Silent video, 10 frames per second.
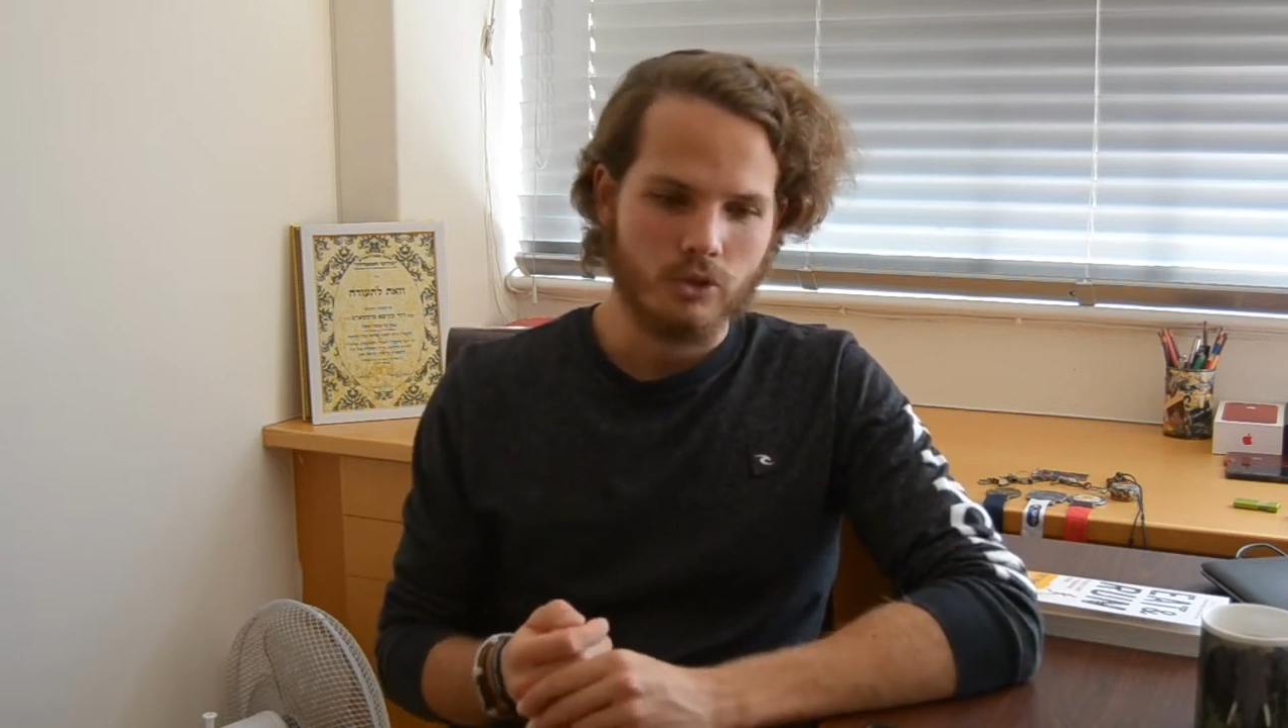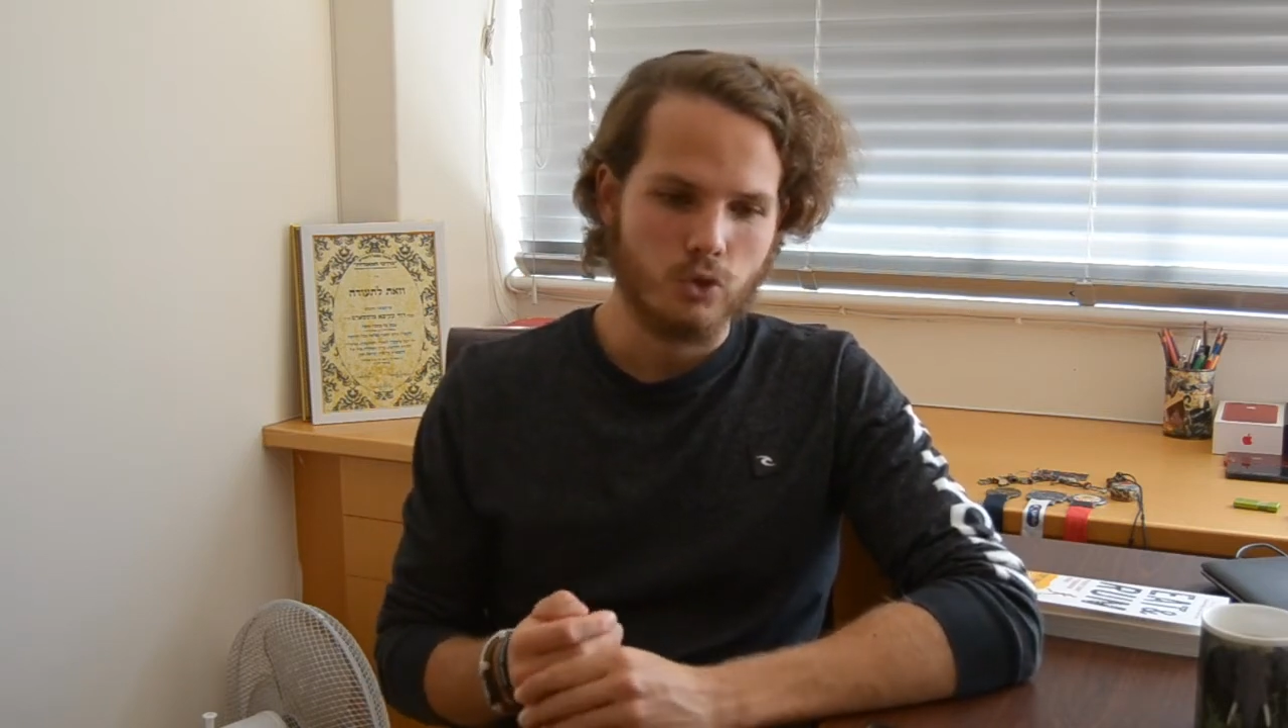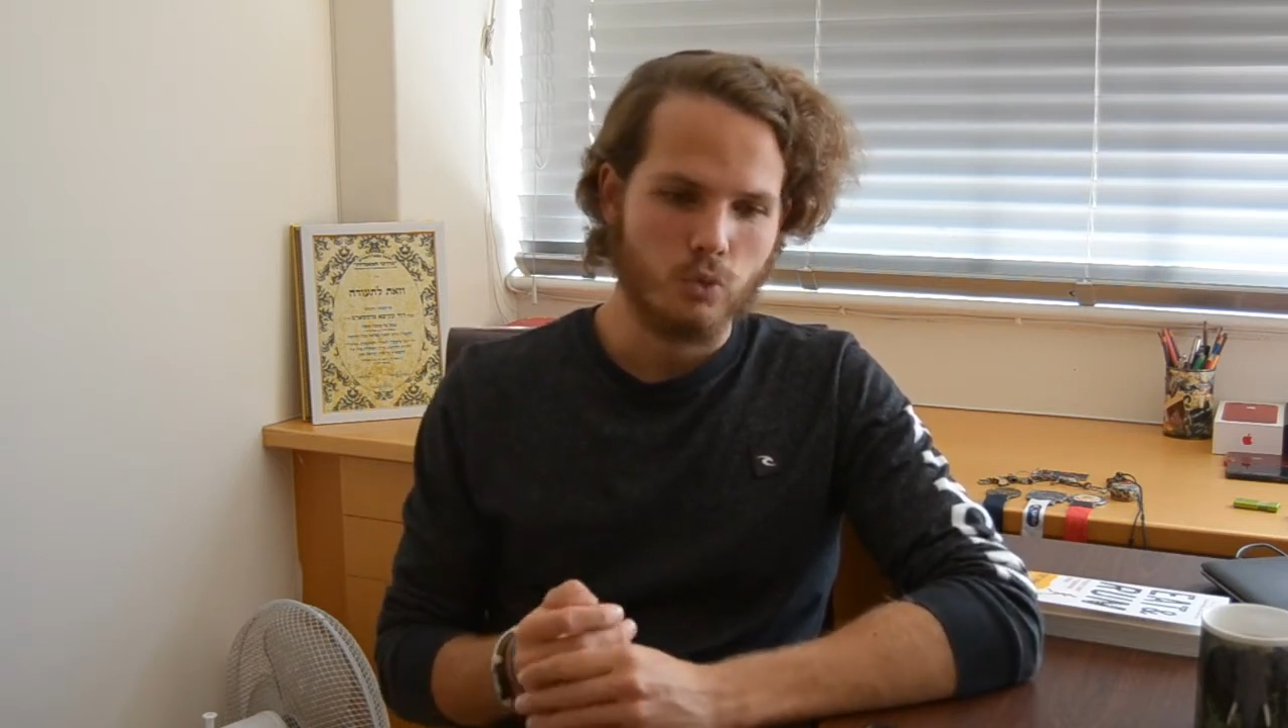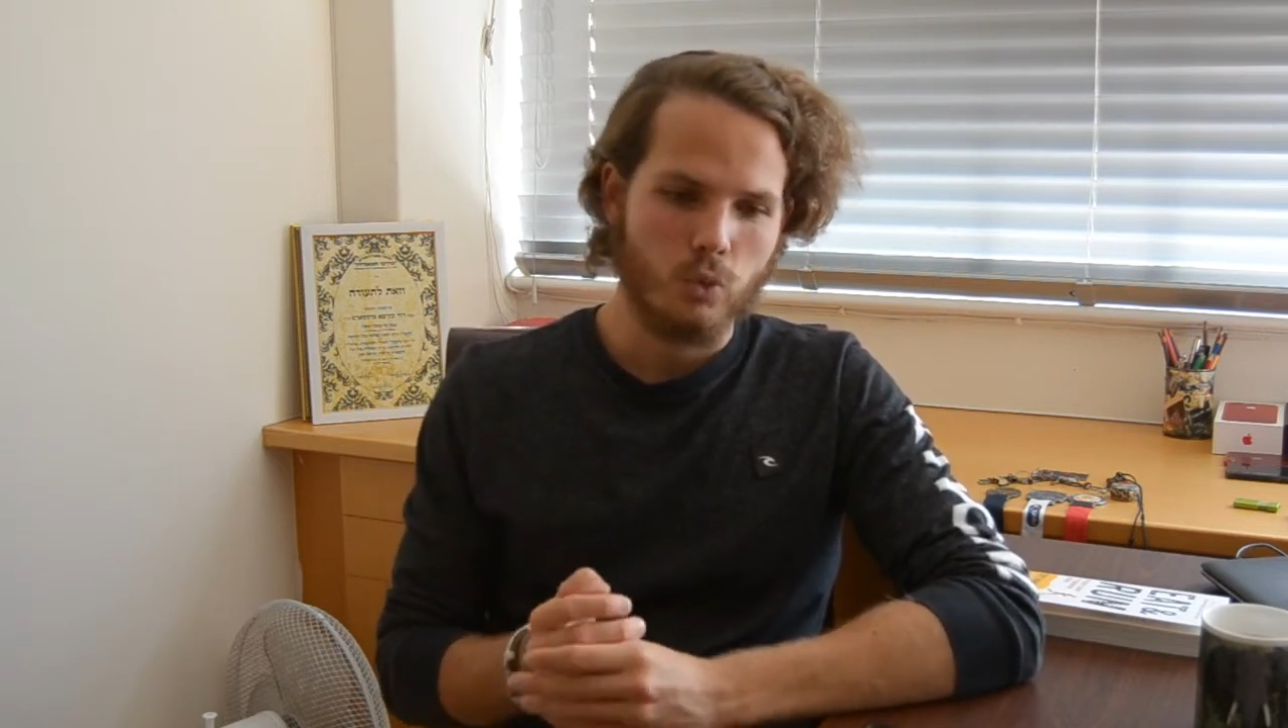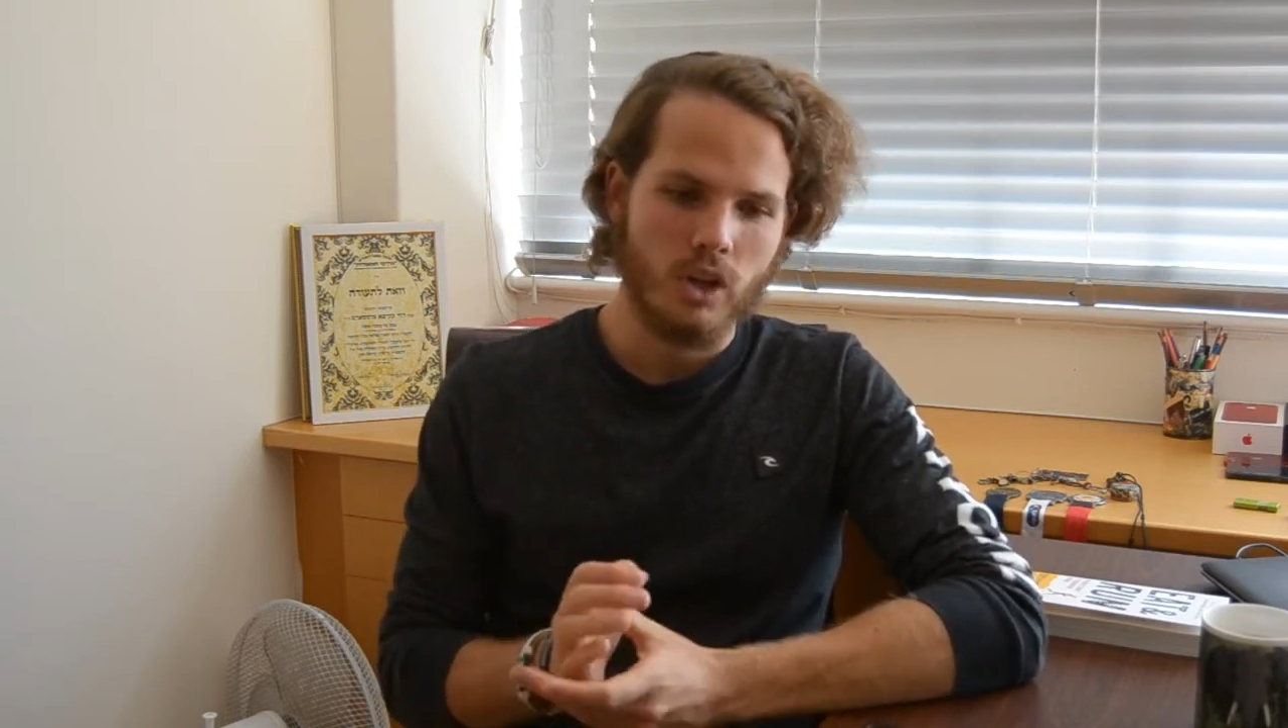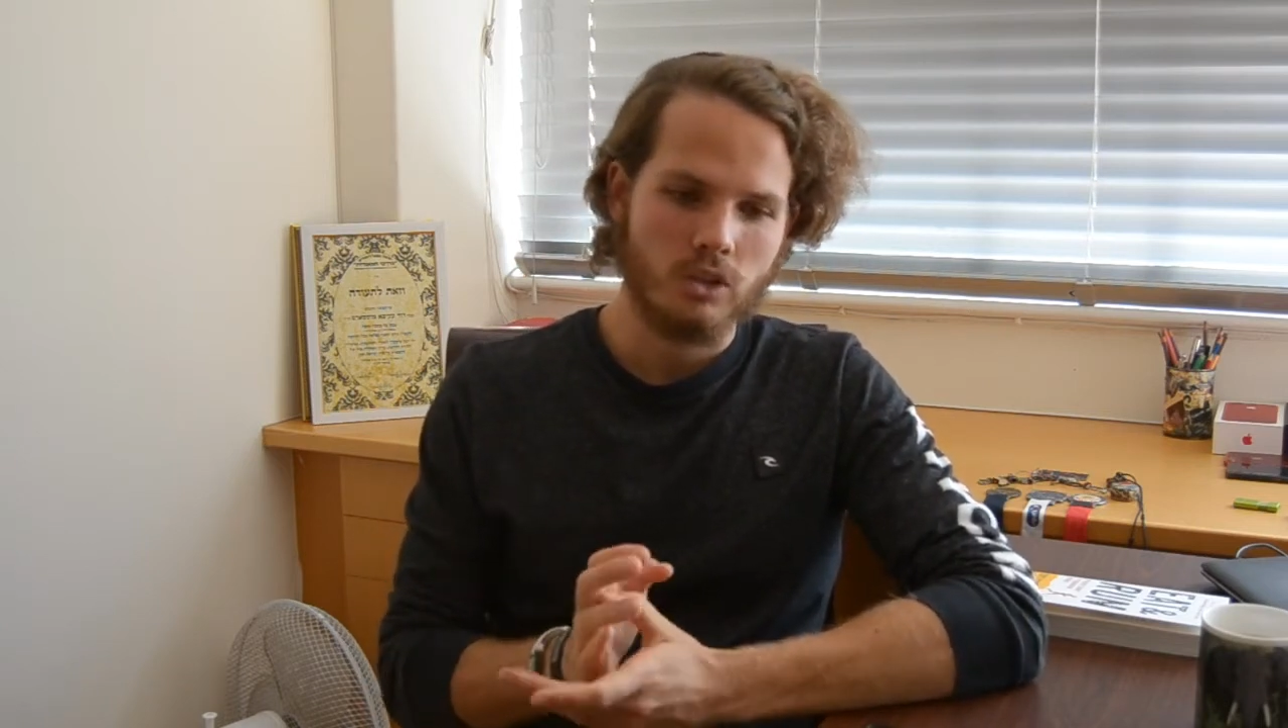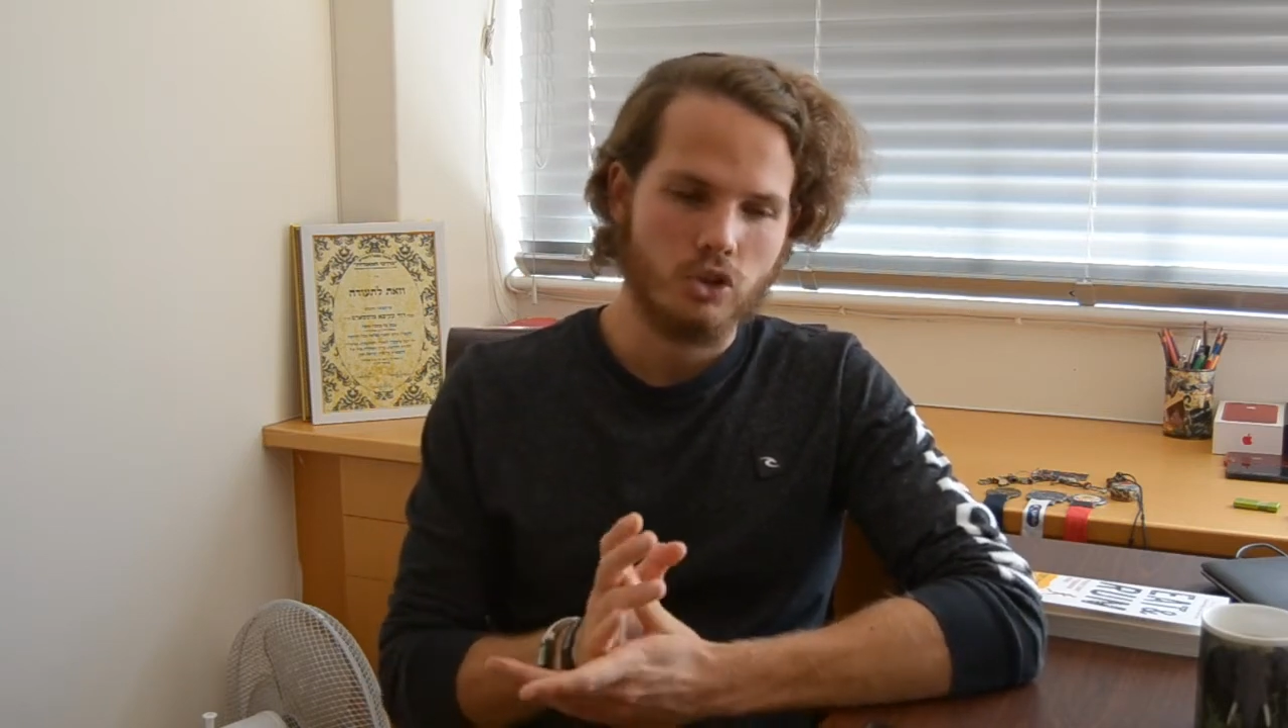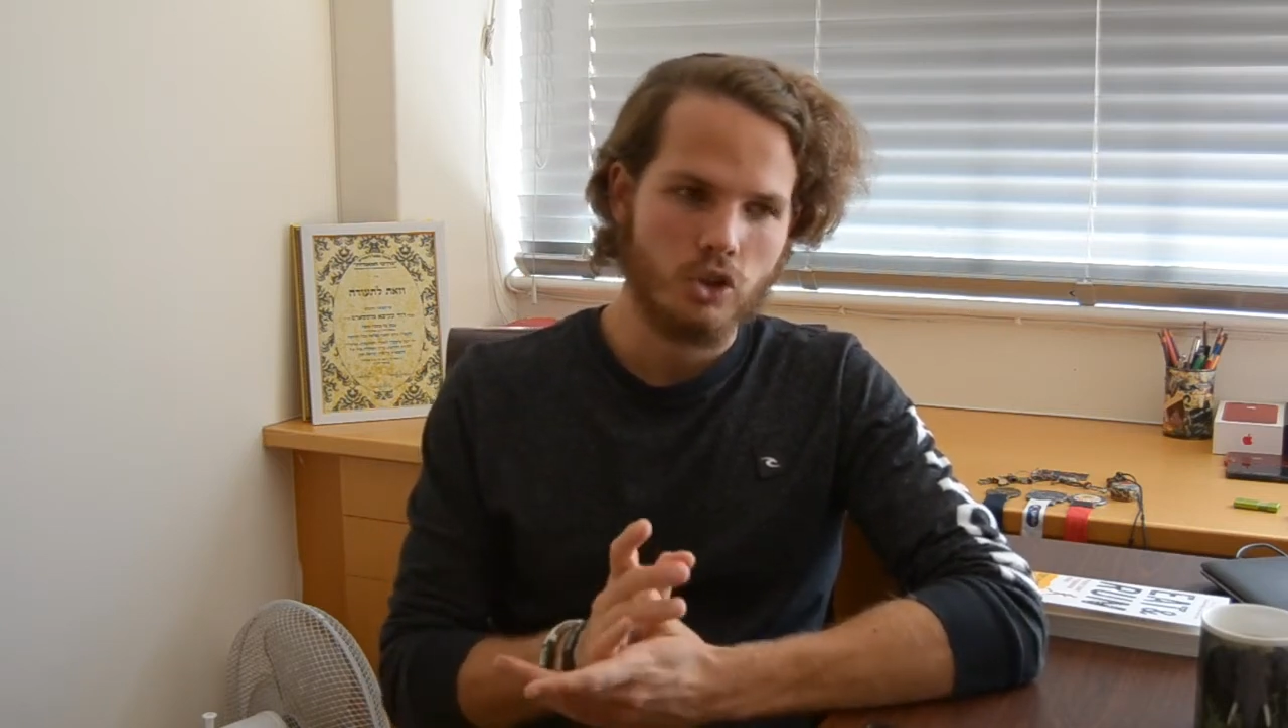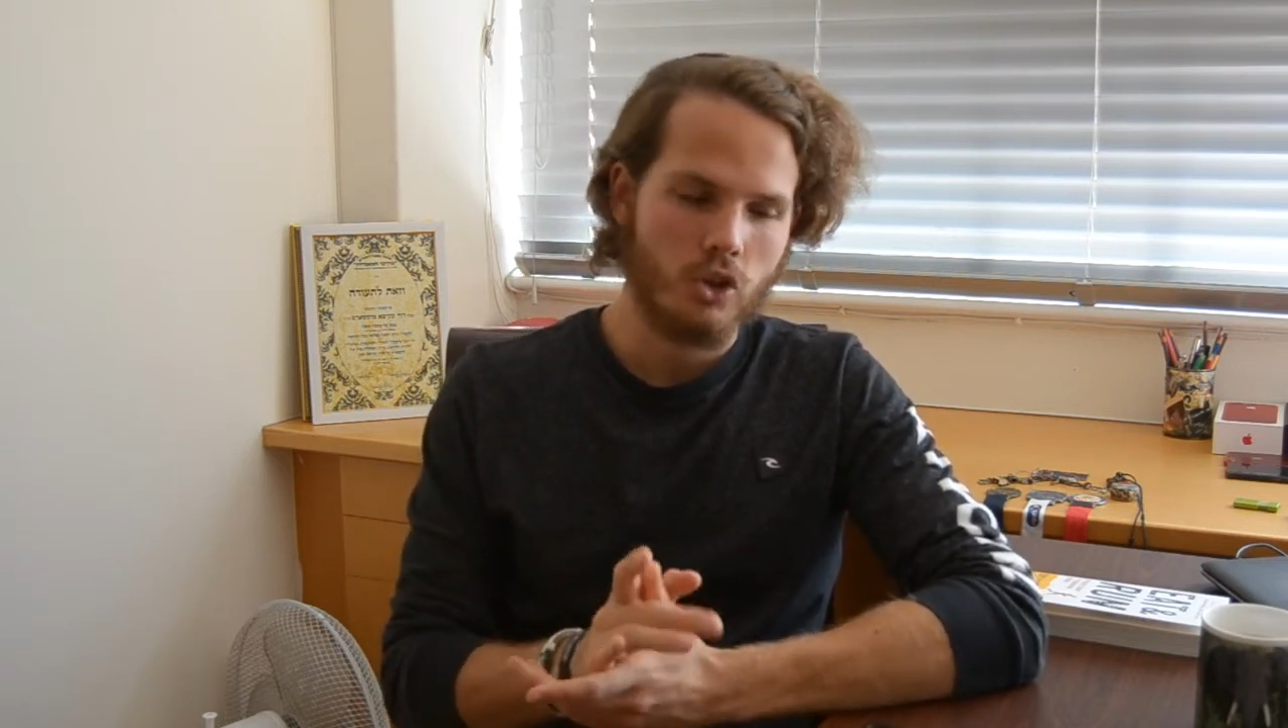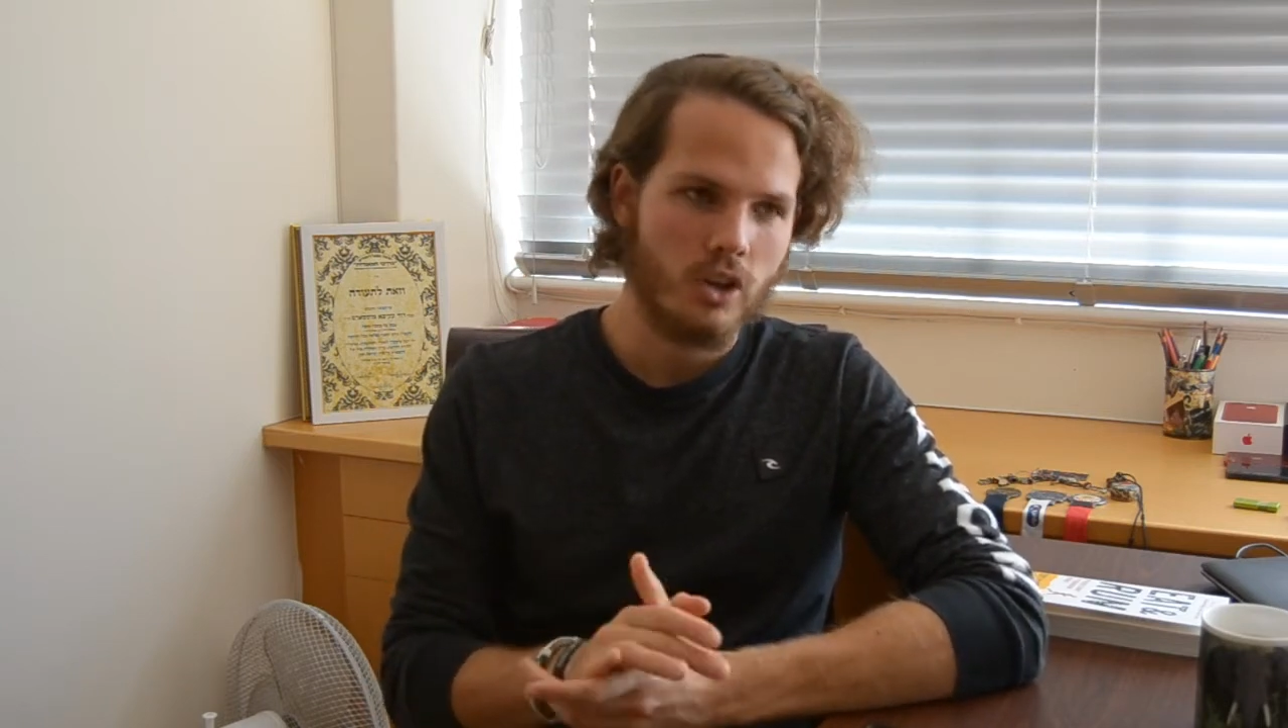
one should ask